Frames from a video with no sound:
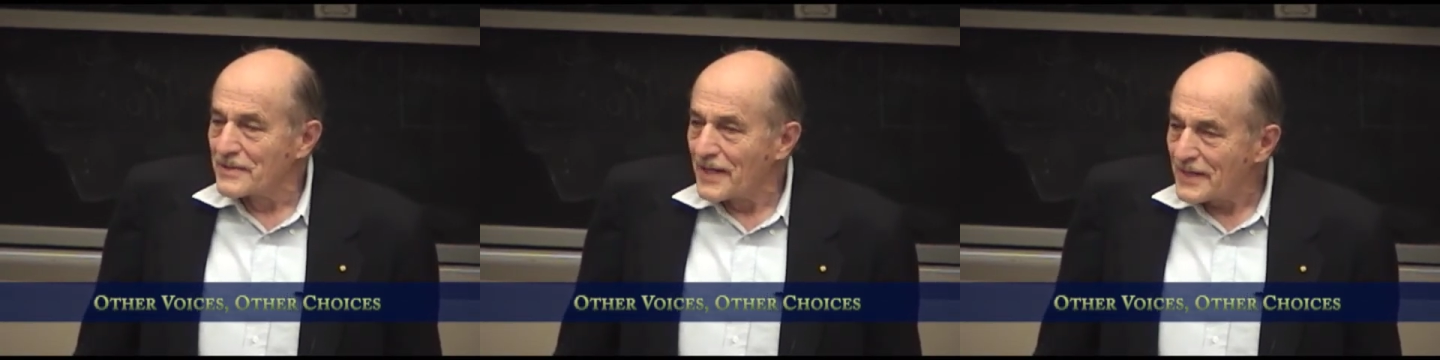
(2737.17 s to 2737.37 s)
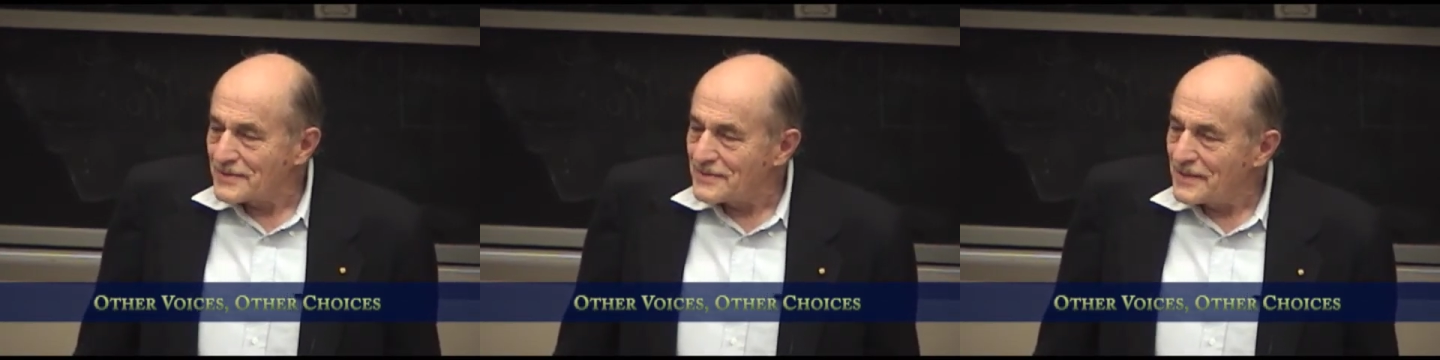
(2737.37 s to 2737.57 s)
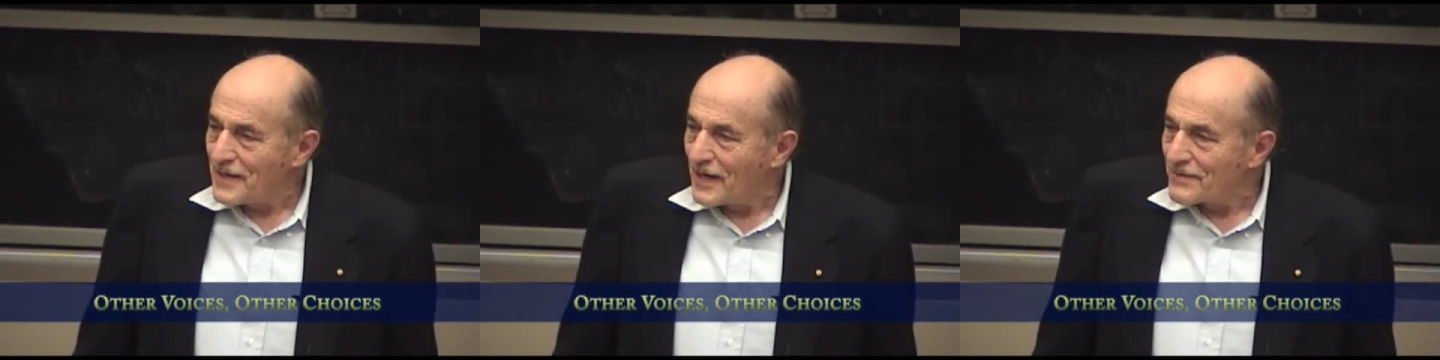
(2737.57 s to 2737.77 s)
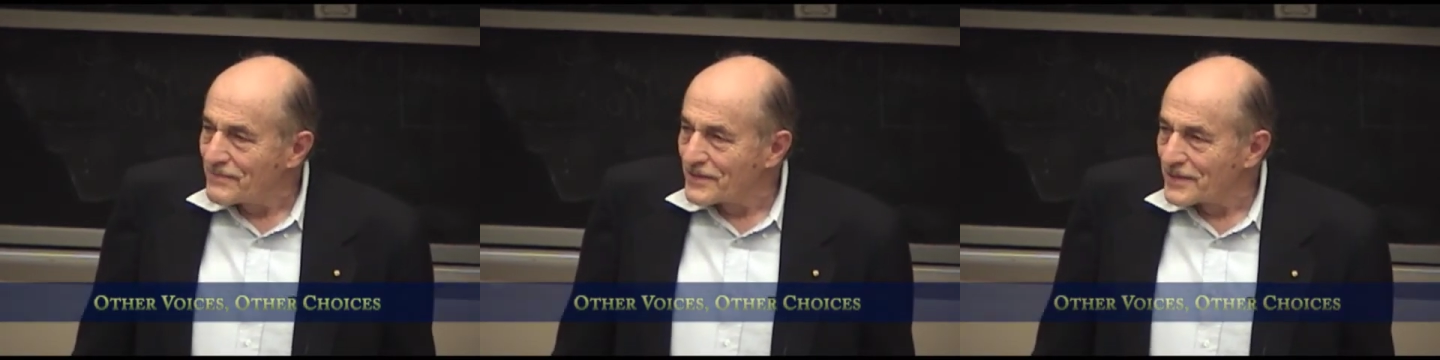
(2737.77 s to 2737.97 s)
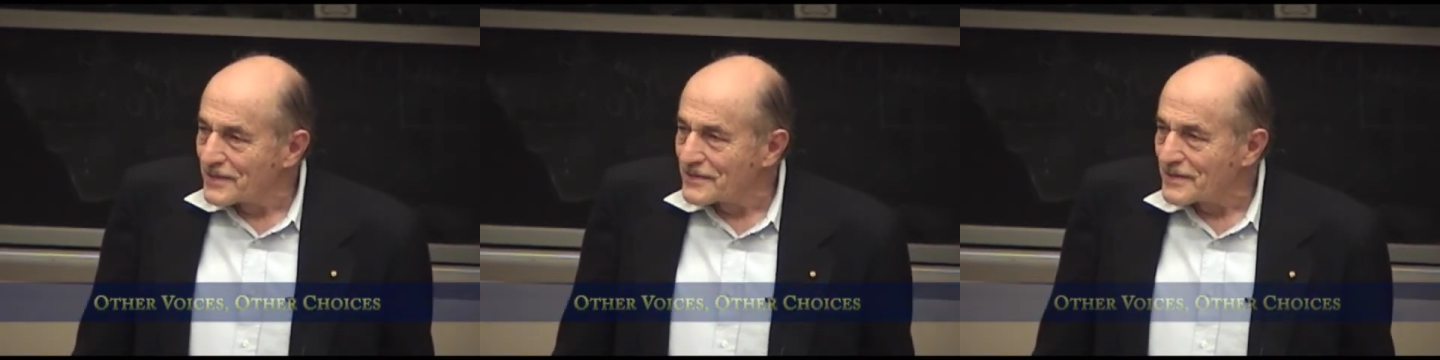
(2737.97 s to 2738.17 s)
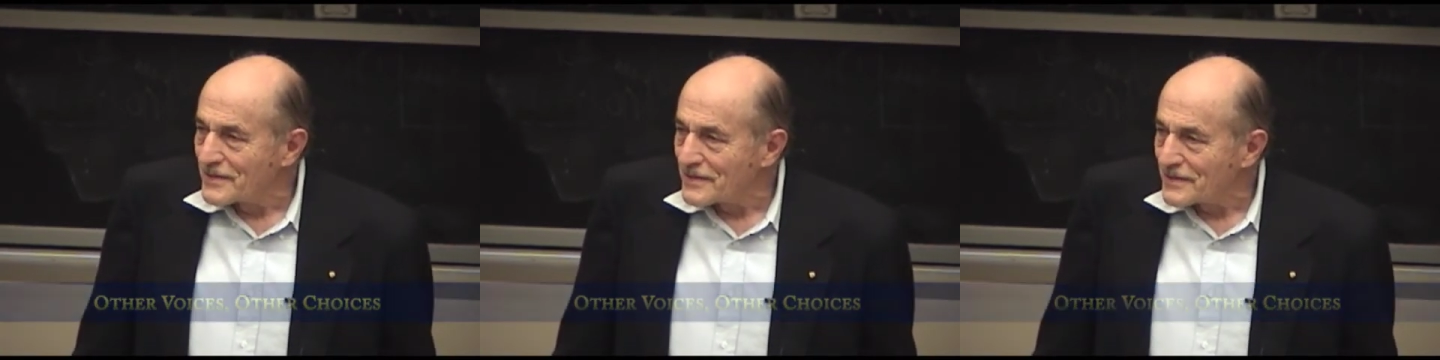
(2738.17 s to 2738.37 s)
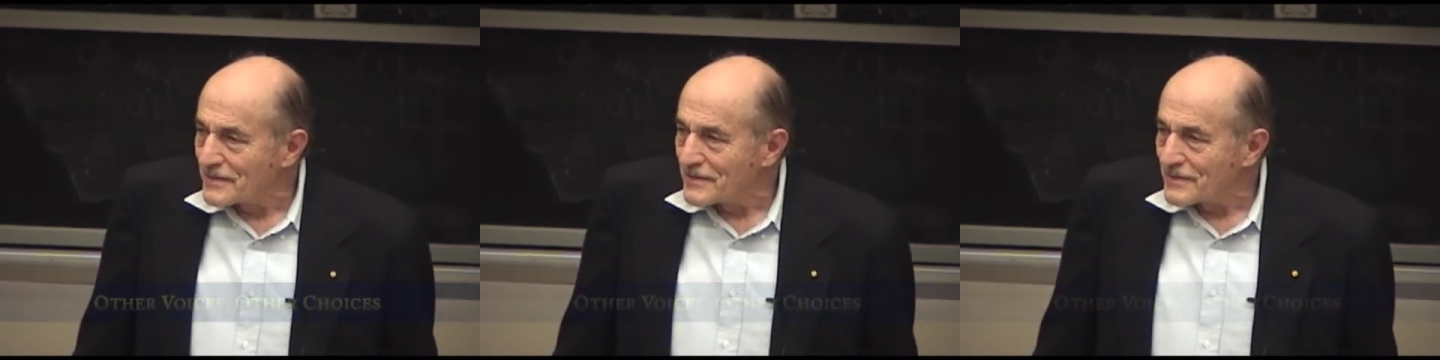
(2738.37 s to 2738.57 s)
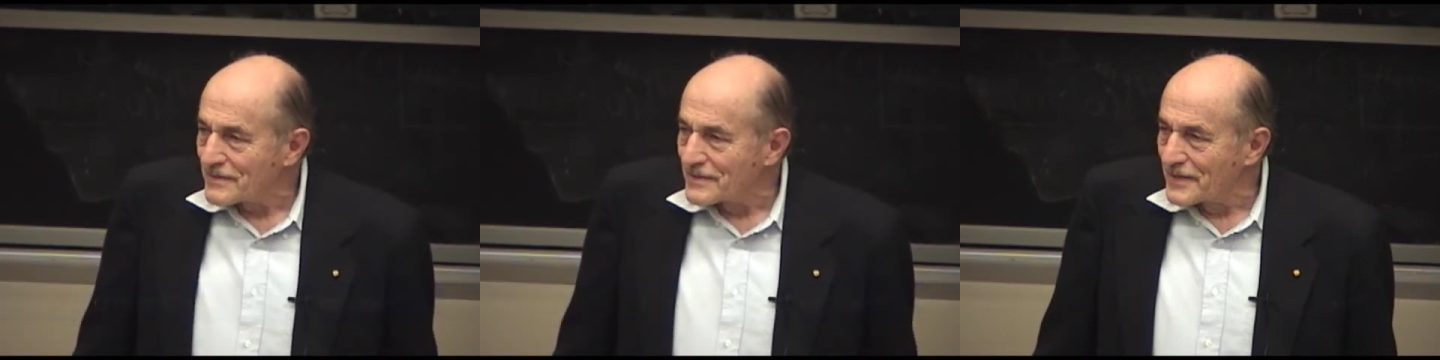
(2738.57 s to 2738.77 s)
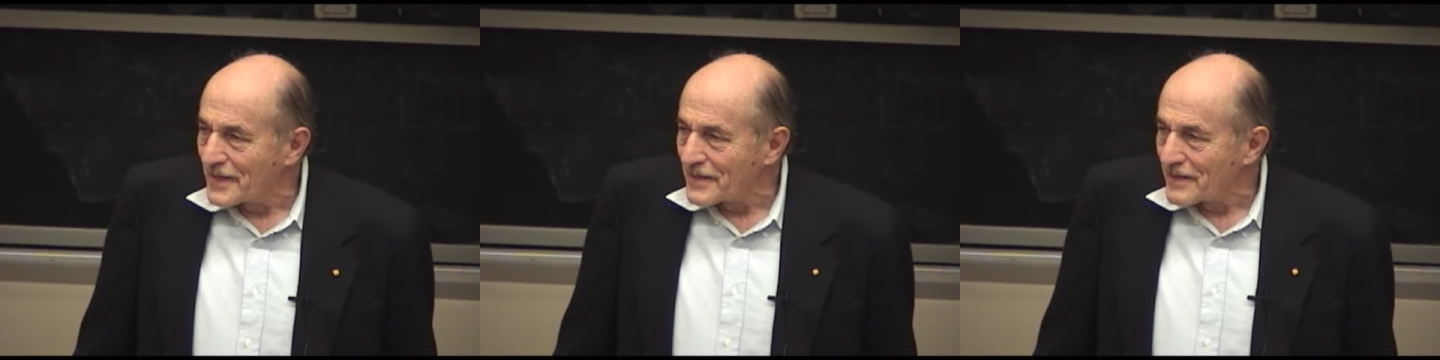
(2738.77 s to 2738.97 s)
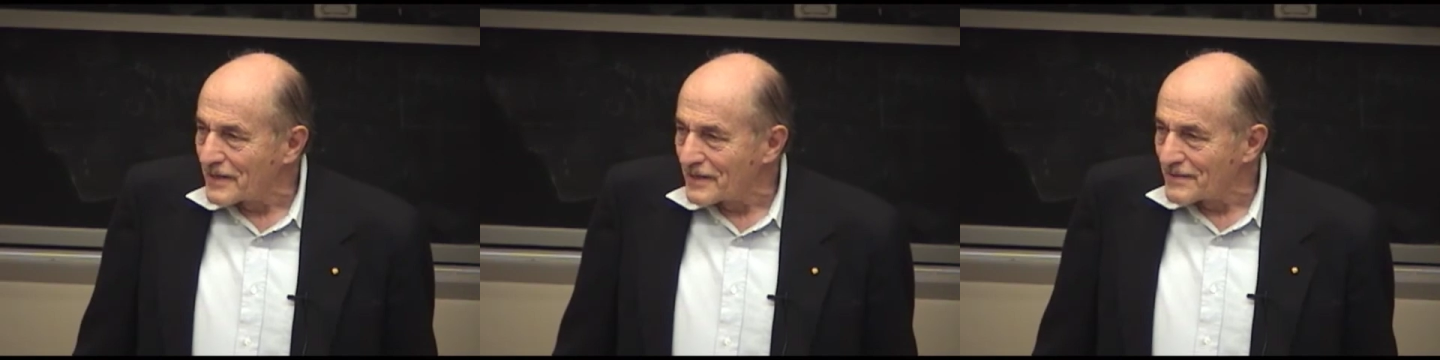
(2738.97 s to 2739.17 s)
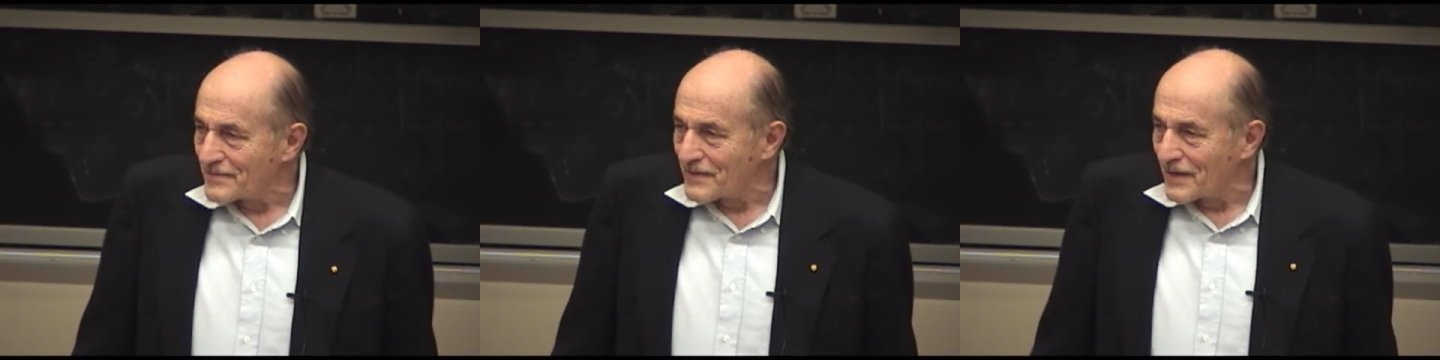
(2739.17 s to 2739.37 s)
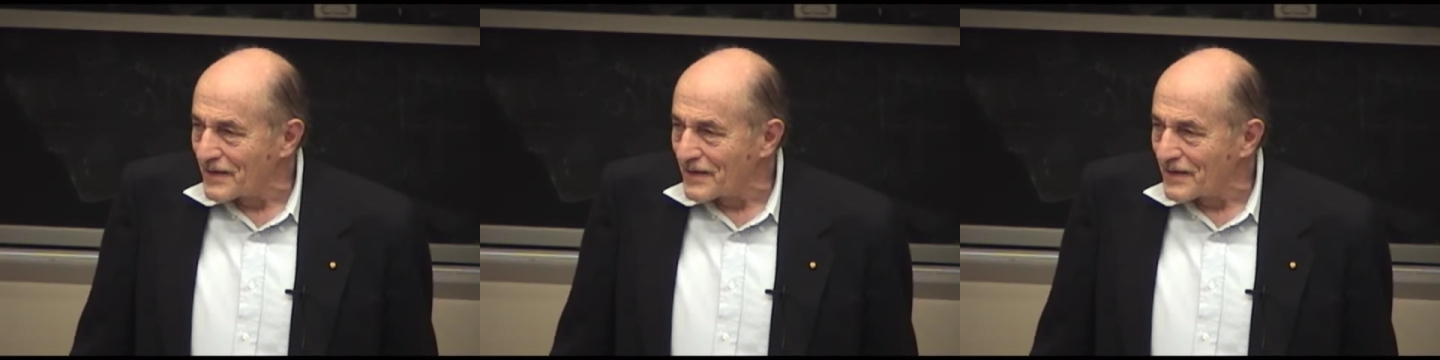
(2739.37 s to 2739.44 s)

next thing I've learned that,